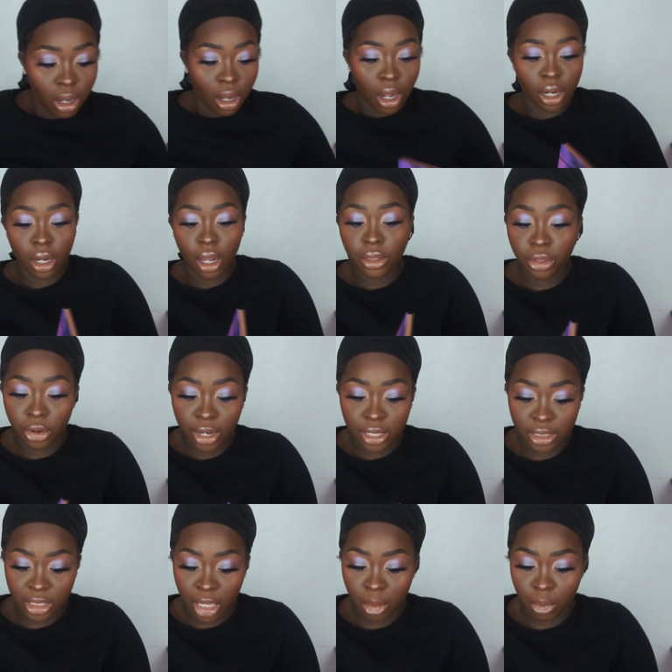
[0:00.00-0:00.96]
Another
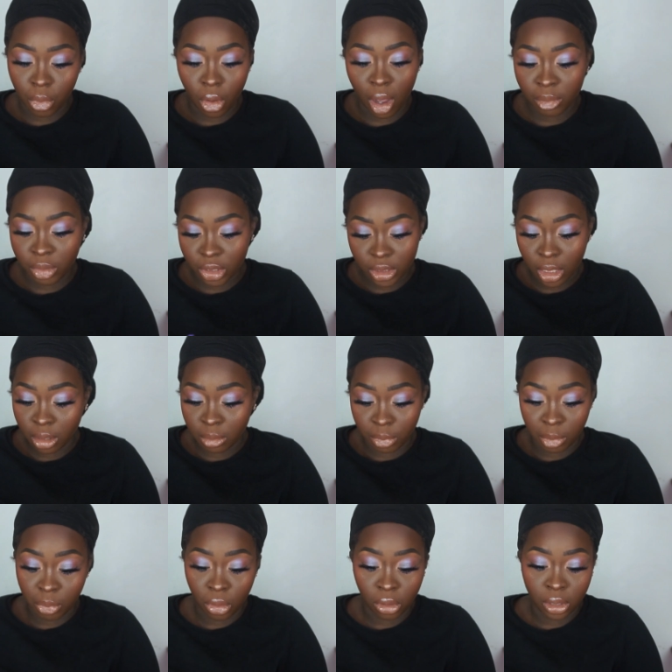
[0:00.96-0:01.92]
example, I'm just gonna
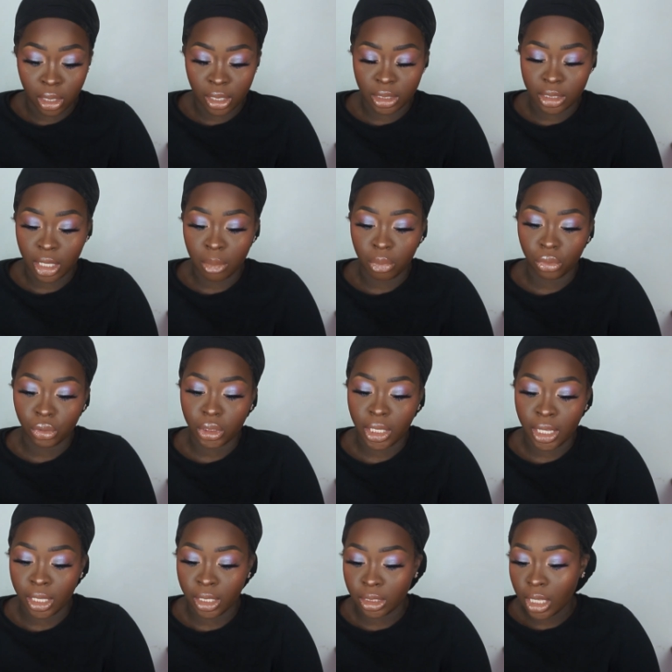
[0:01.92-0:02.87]
be pulling examples,
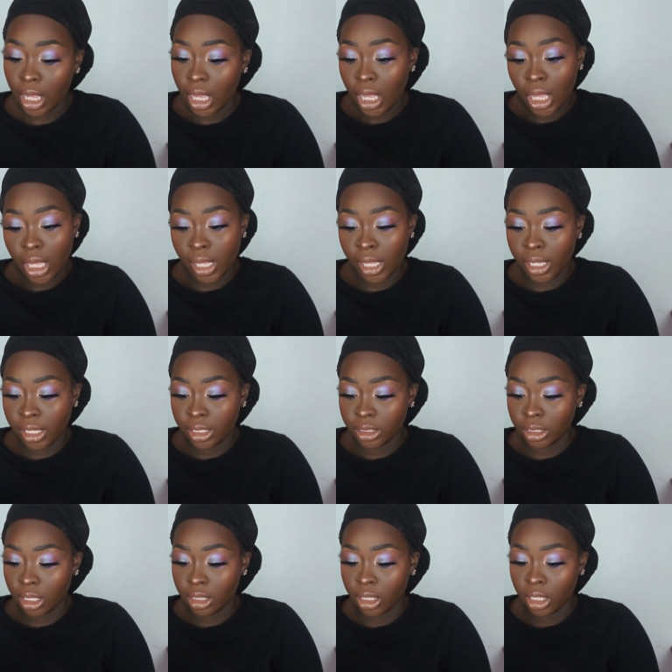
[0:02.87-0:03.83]

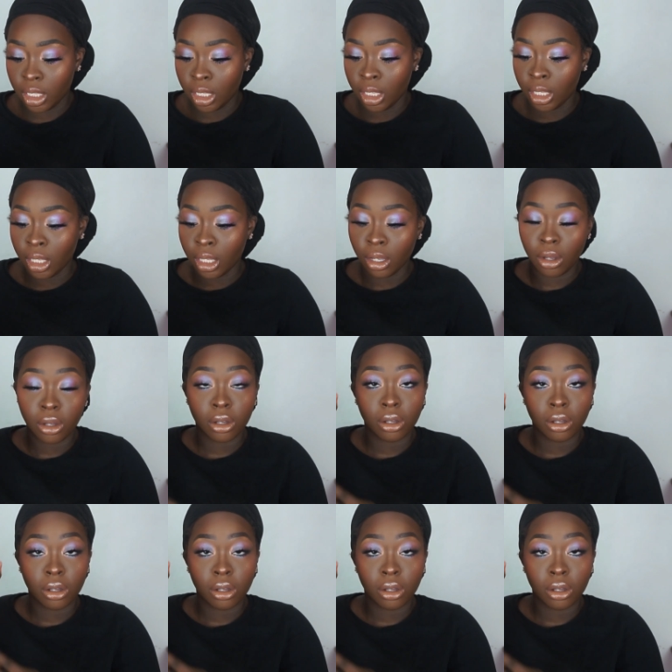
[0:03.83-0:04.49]
is the